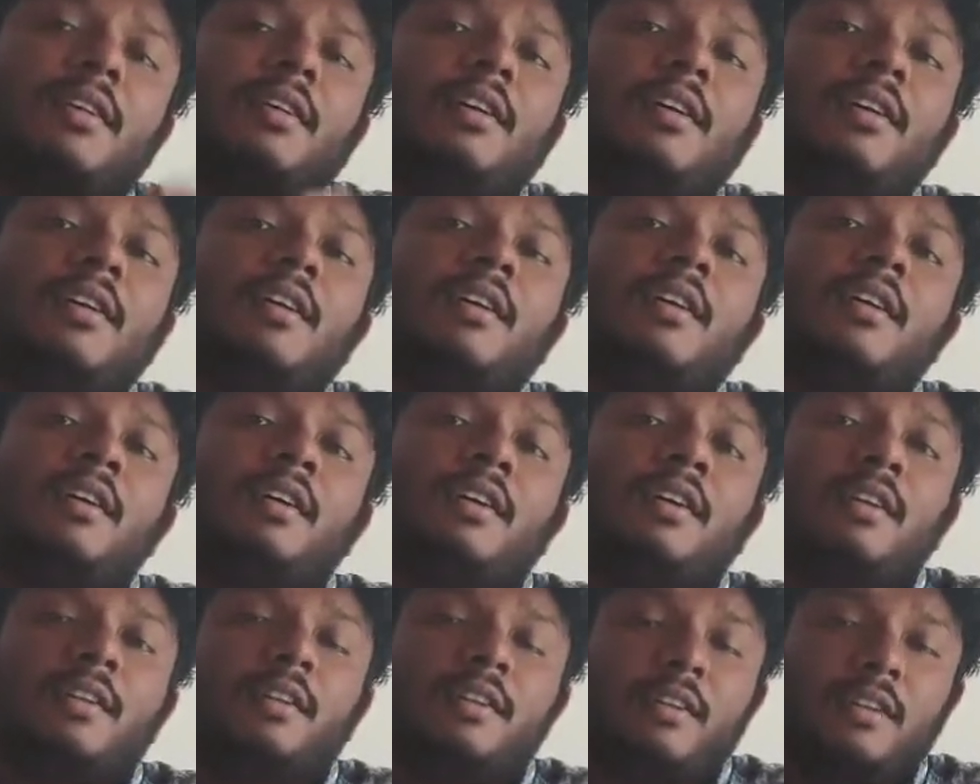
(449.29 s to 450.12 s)

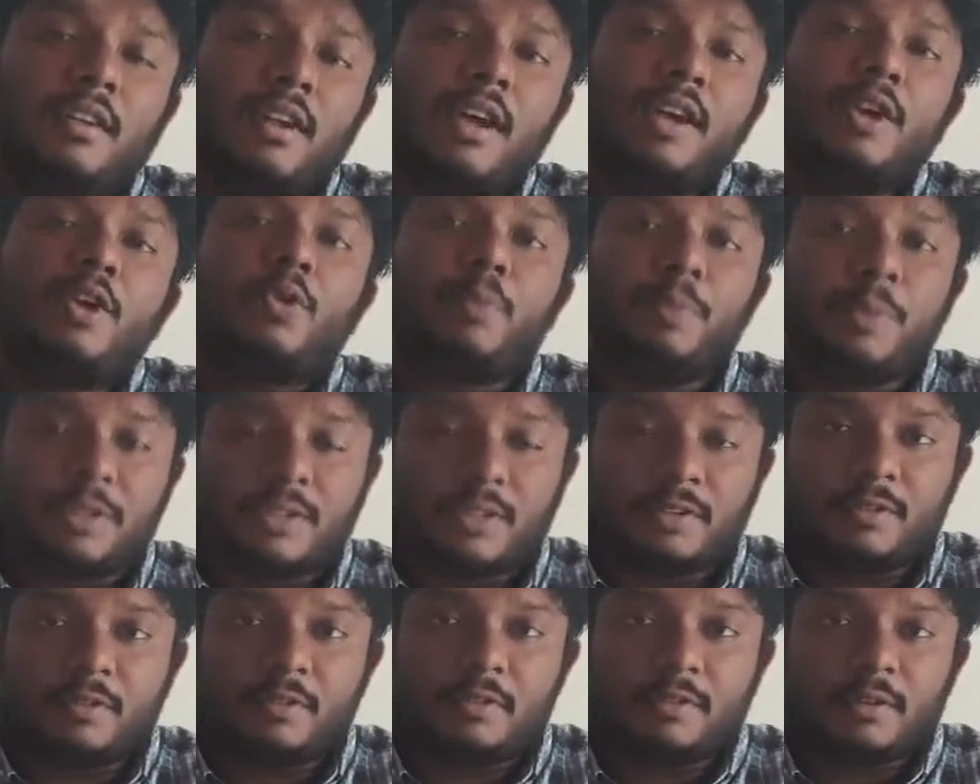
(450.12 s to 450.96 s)
9
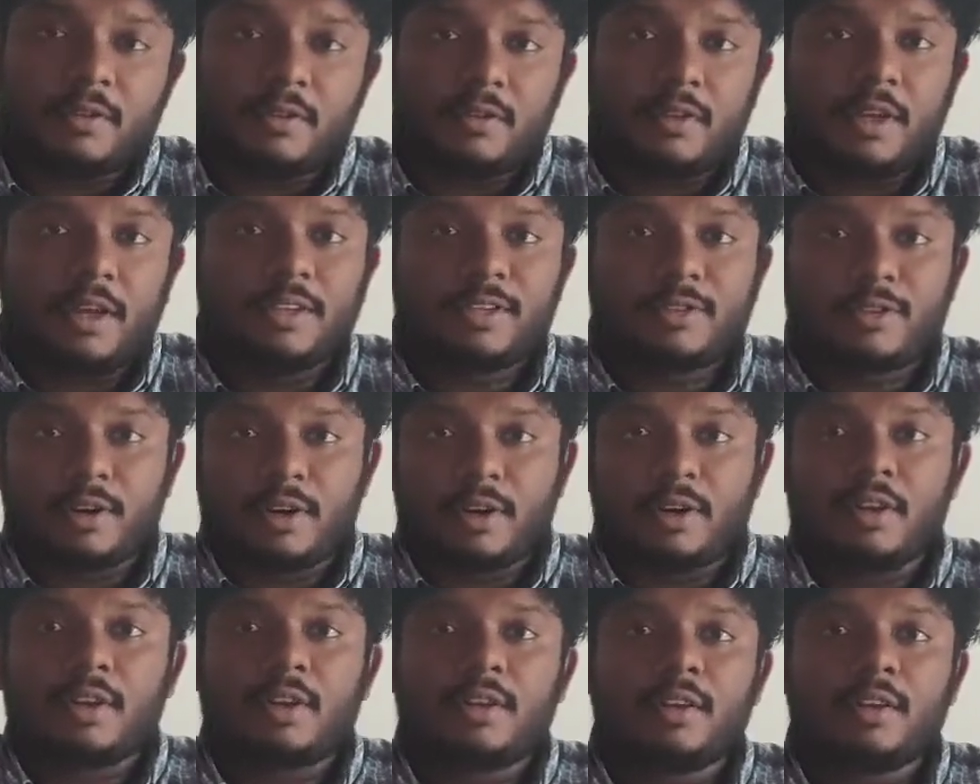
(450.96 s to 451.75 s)
rupees extra.